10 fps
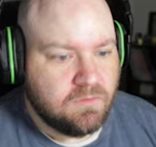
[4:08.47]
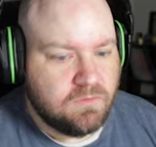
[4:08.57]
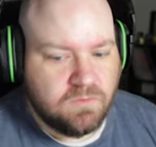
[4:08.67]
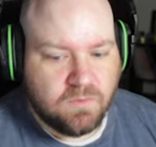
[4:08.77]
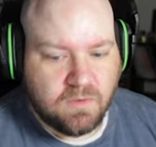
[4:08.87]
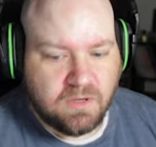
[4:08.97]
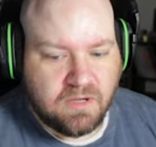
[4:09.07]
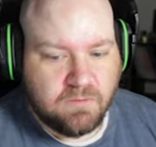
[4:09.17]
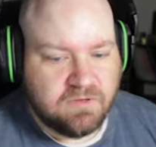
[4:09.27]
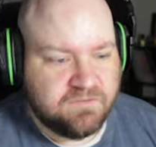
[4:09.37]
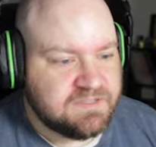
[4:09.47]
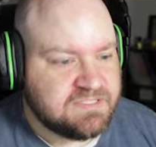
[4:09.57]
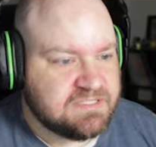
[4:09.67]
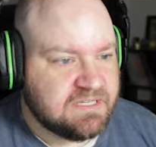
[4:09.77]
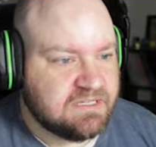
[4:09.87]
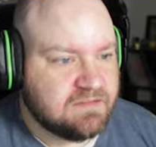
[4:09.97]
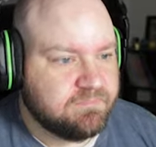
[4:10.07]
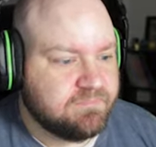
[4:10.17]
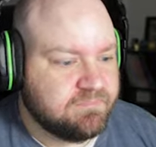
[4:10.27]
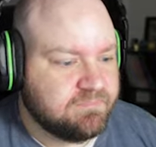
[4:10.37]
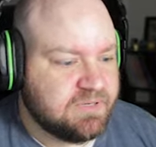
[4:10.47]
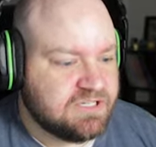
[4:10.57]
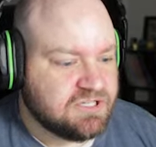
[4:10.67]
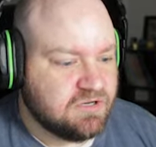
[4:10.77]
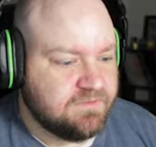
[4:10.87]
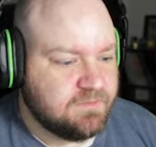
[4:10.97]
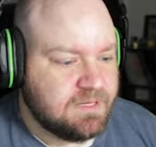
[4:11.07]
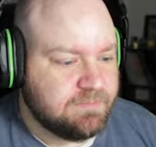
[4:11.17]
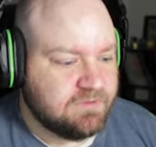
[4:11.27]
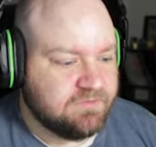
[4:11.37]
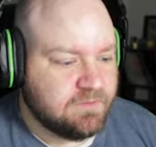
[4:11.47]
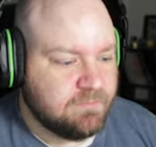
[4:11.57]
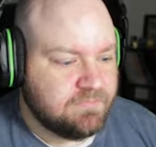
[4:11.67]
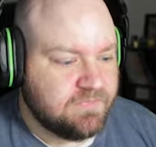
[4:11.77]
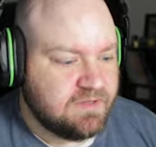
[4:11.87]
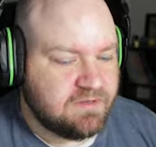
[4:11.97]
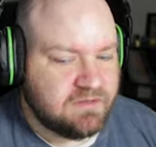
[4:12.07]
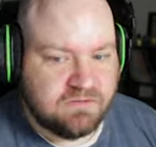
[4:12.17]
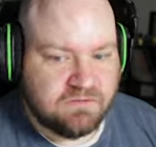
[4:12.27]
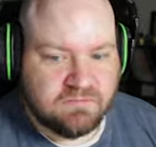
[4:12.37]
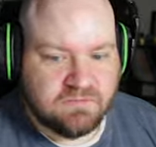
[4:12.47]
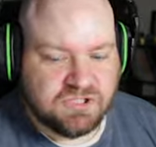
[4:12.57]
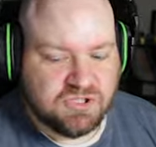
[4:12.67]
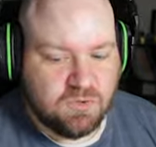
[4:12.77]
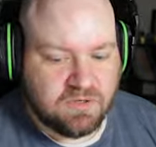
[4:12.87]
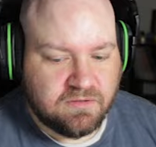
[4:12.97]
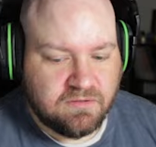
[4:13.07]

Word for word: Ooh, I wonder if this is like picture of the people from the the short.